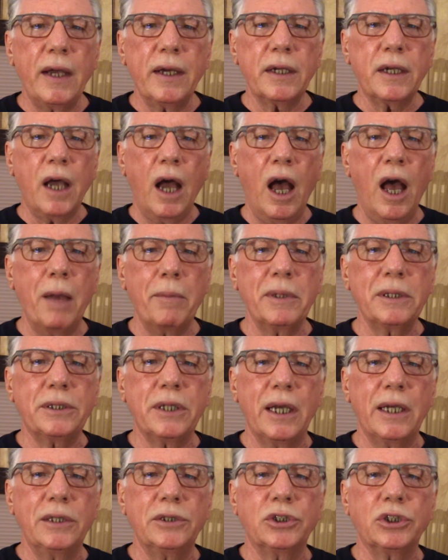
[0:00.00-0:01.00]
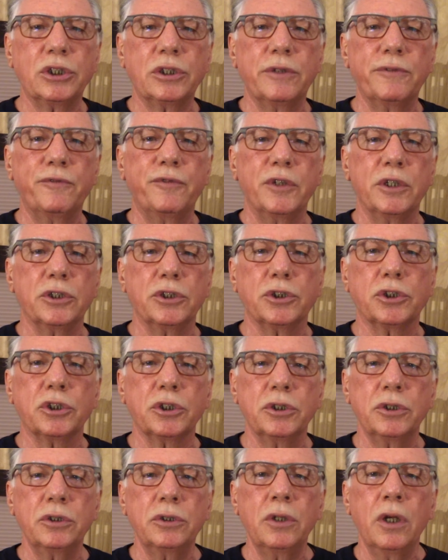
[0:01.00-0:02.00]
accommodates the
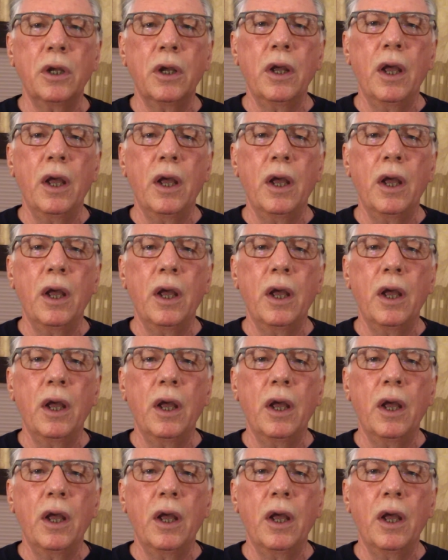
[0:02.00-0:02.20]
vision